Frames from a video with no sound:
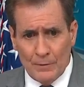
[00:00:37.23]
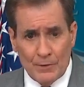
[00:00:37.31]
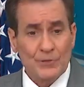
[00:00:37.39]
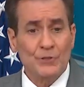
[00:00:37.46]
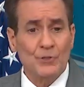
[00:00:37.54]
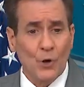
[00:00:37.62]

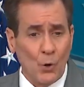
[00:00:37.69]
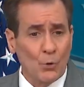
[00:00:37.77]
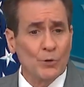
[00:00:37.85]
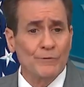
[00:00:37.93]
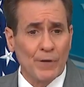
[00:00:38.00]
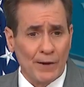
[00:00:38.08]
This is a
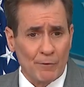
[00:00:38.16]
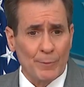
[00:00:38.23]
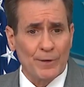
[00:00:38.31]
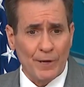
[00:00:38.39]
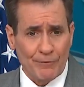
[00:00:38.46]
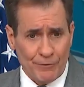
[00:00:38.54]
whole of
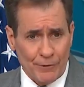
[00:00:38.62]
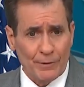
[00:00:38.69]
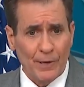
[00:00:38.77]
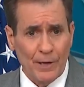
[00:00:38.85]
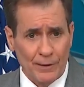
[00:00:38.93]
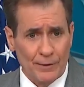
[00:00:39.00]
government effort,
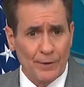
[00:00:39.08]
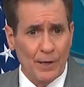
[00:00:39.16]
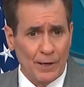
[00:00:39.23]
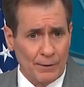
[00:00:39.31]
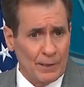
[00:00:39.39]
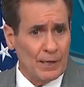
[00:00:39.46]
and
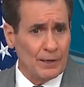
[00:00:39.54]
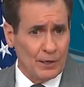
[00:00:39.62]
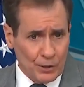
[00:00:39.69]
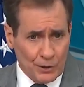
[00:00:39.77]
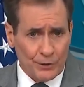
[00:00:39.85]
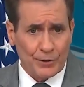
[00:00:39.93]

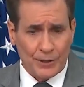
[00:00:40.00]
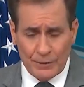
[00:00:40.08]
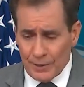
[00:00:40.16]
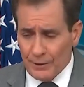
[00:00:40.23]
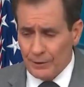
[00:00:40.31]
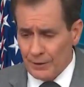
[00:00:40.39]

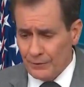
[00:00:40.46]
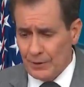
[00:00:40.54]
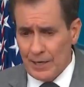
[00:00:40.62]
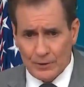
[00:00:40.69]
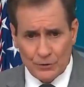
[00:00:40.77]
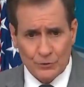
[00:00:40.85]
clearly here at the
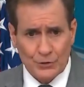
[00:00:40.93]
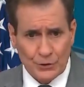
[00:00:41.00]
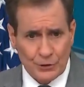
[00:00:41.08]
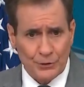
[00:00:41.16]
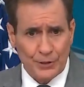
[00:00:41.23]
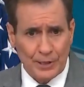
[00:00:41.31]
National
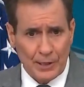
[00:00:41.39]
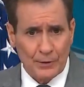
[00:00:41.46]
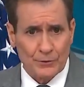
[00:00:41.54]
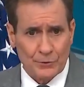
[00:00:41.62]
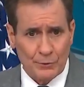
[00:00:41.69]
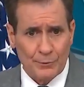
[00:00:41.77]
Security
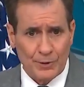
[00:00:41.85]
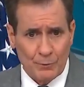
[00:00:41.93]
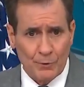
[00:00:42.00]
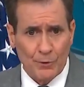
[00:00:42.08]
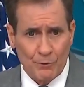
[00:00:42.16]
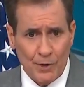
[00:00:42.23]
Council, I
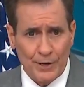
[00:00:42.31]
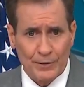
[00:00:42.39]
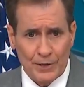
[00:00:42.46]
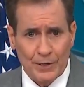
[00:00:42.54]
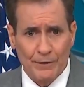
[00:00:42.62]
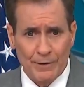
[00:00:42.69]
mean, we're
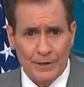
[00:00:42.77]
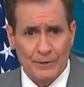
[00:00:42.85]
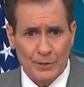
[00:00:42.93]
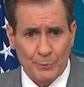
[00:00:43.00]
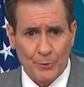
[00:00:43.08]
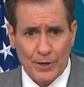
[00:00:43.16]
running the
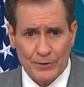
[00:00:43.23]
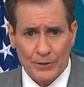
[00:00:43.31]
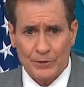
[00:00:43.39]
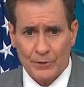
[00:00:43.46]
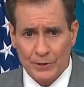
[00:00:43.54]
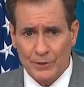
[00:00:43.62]
interagency
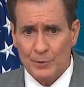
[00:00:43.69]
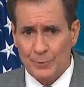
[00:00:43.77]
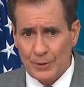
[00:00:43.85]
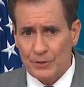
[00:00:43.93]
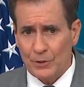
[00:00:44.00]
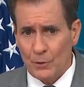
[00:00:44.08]
process on this,
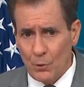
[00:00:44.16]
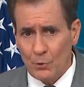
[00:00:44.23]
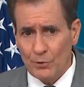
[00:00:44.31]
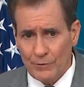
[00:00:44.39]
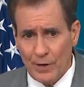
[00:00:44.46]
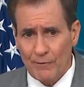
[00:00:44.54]
but it's a
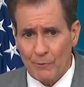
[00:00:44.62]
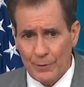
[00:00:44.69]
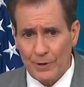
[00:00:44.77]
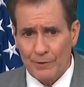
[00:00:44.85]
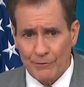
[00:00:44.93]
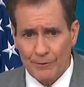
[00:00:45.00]
whole of
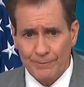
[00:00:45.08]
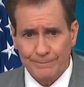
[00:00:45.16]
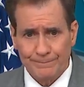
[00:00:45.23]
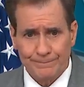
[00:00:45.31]
government effort.